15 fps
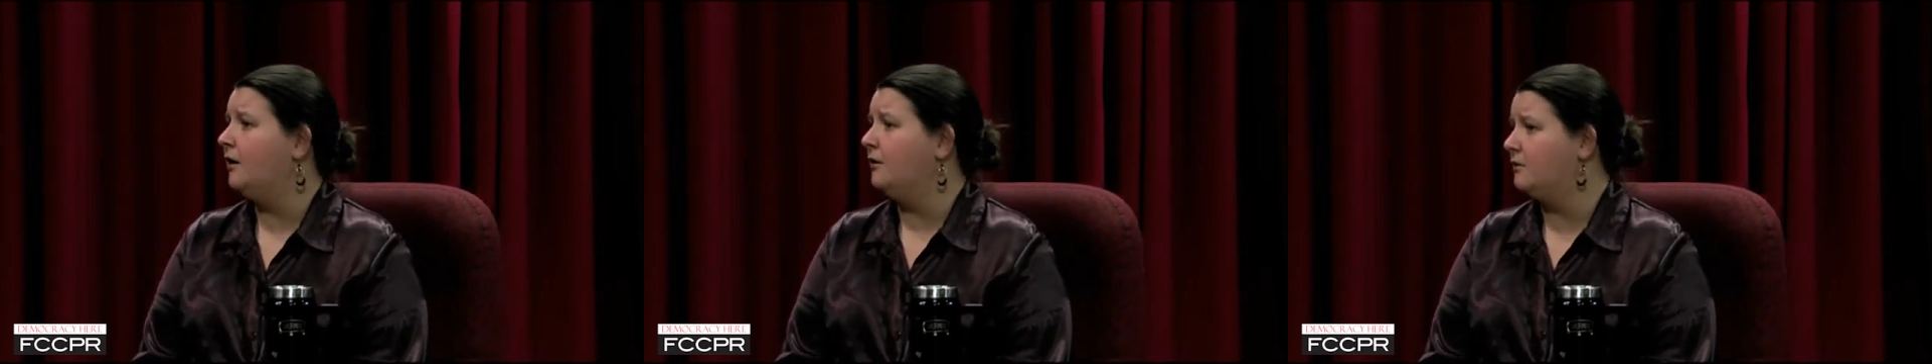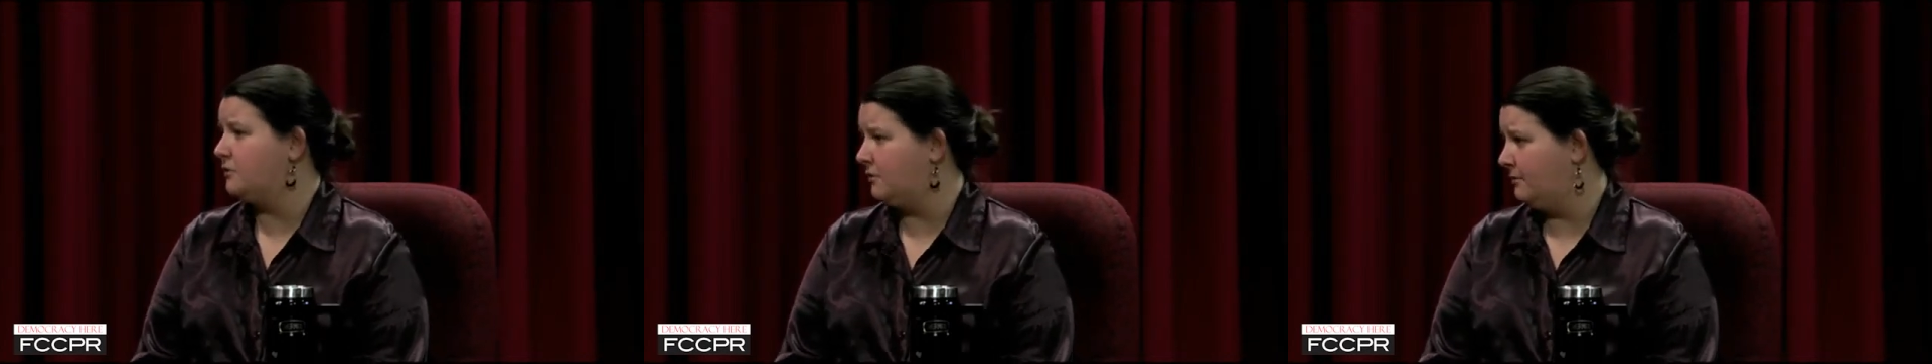
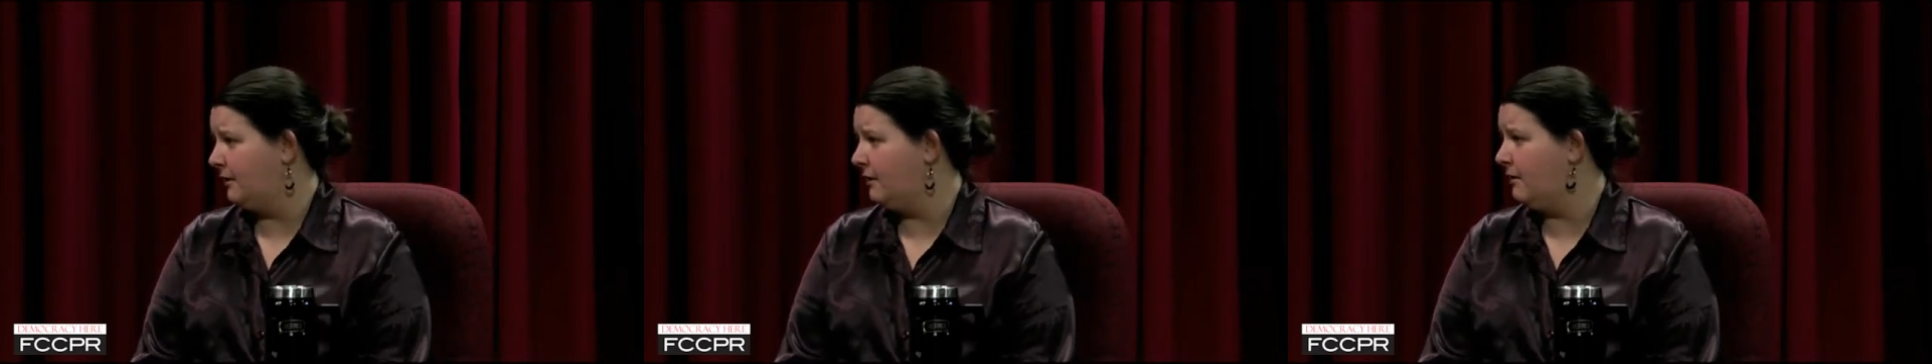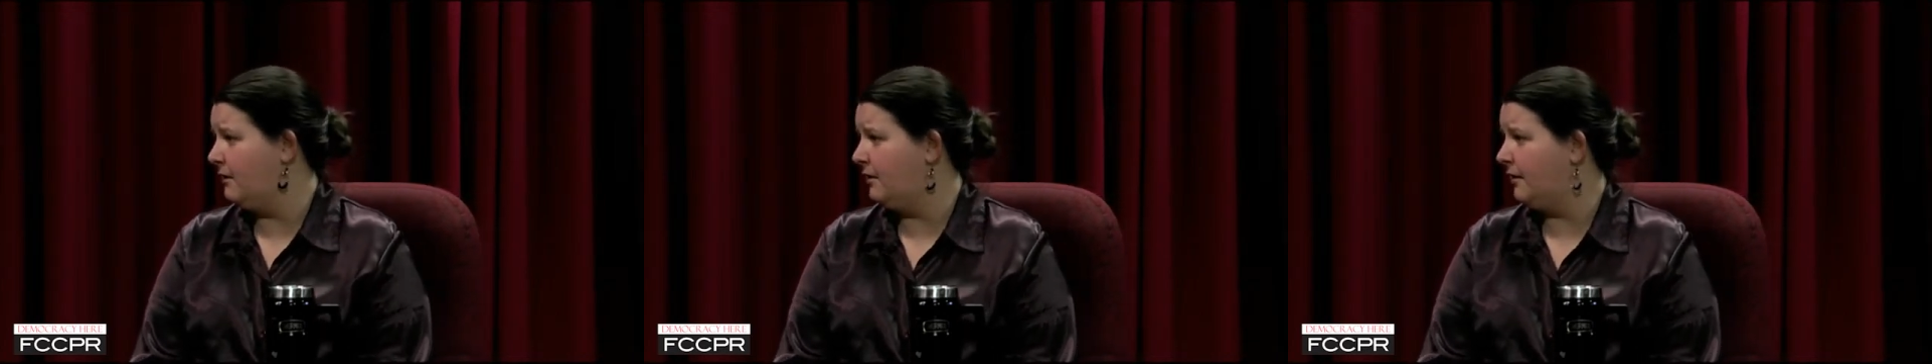You should
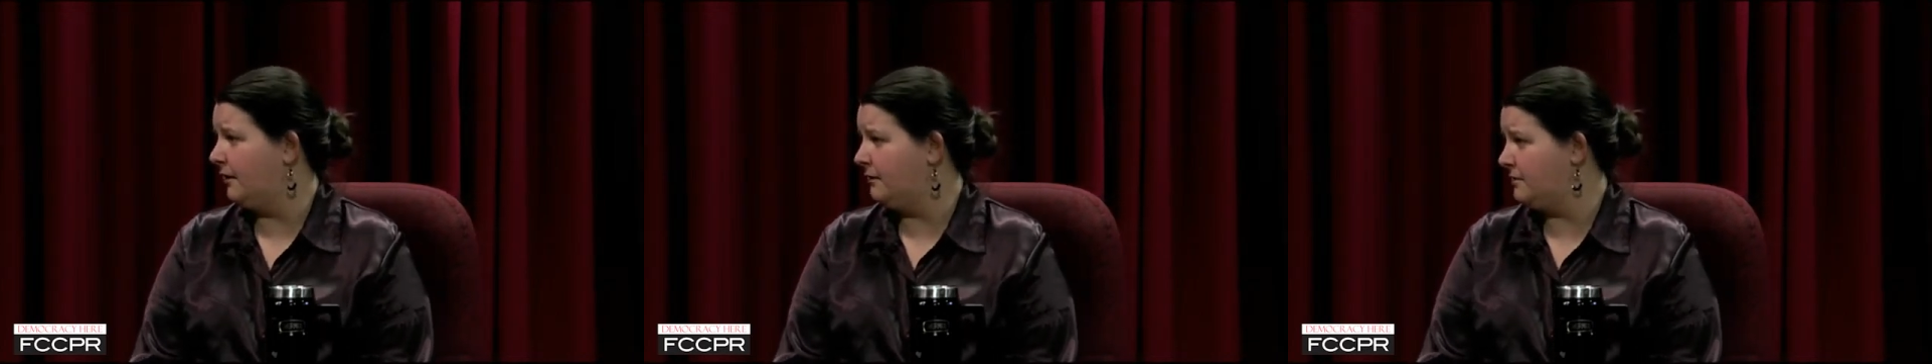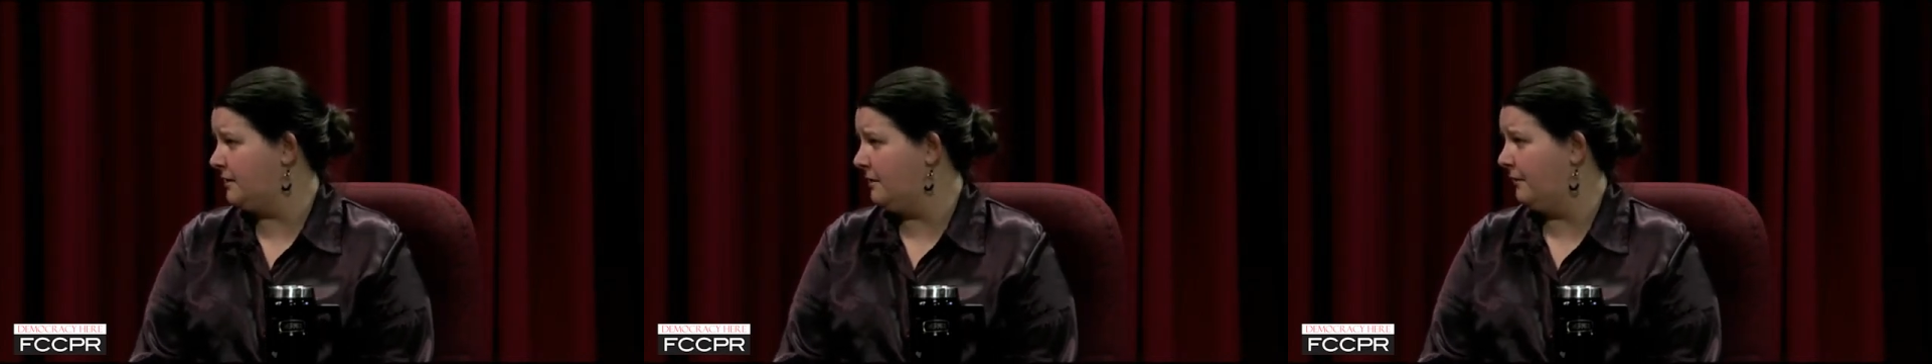be calling
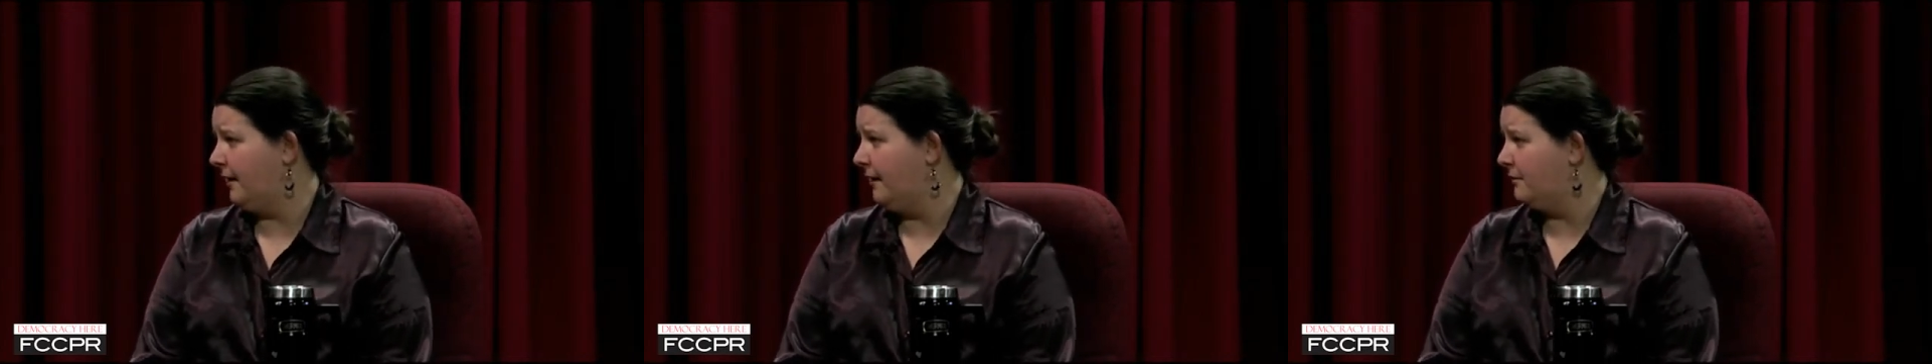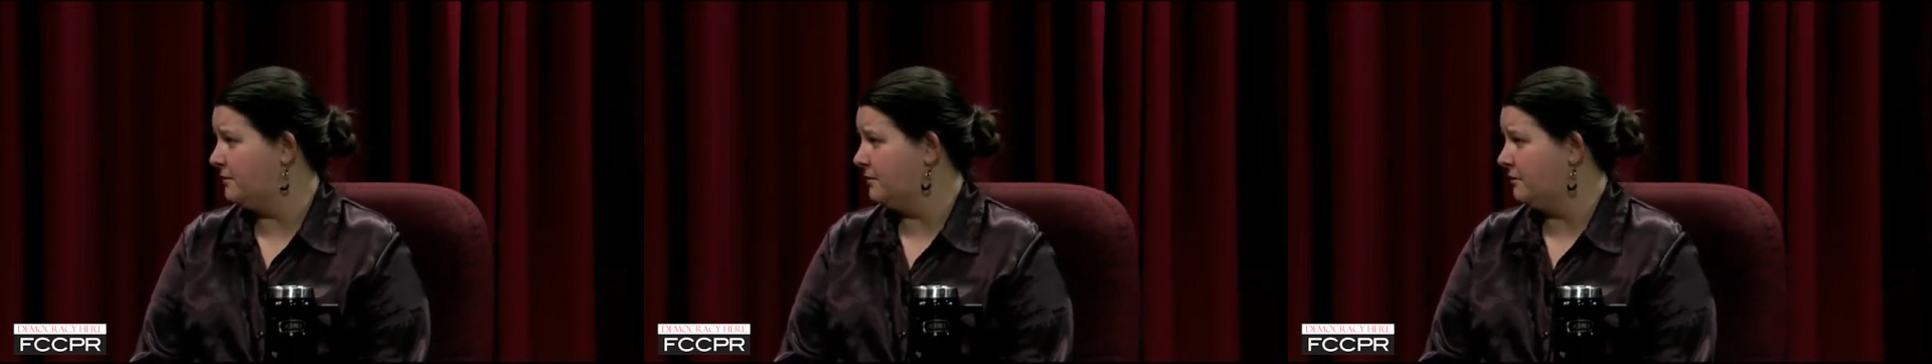your town
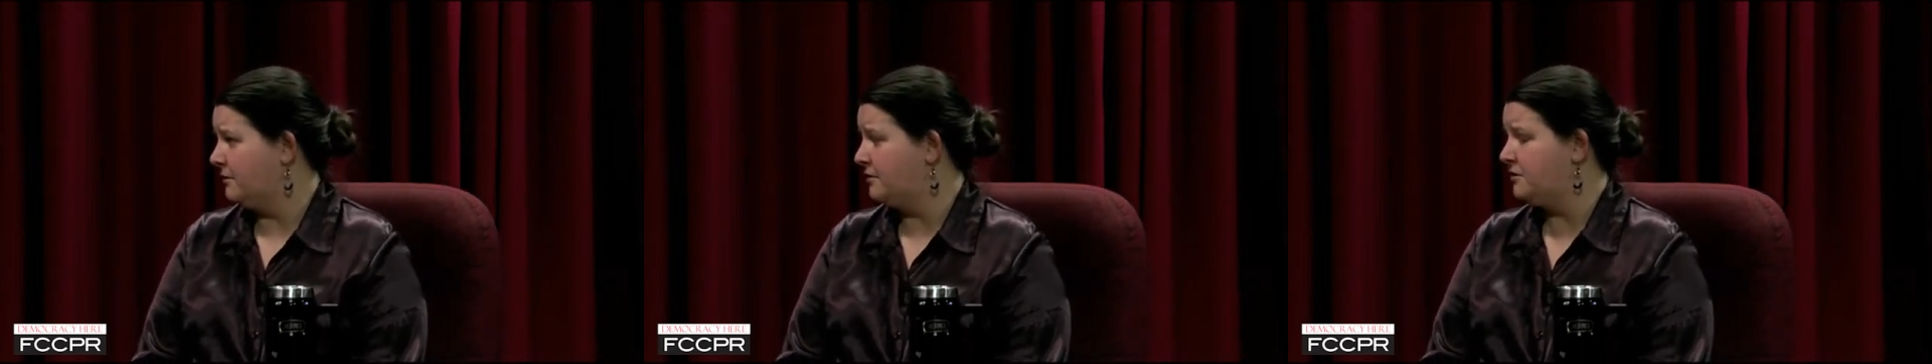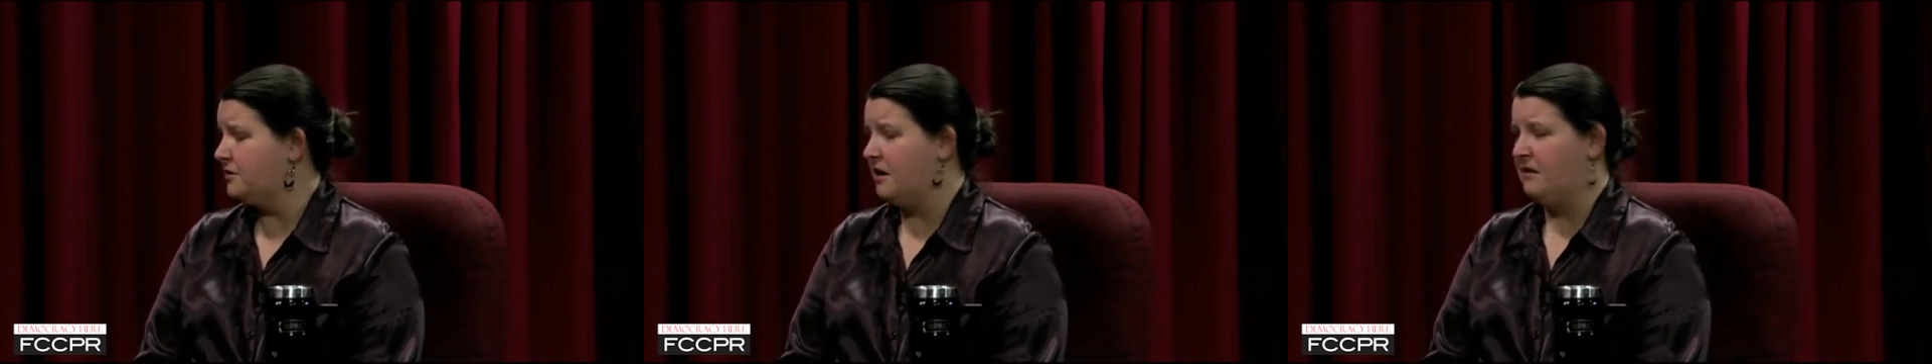councilors.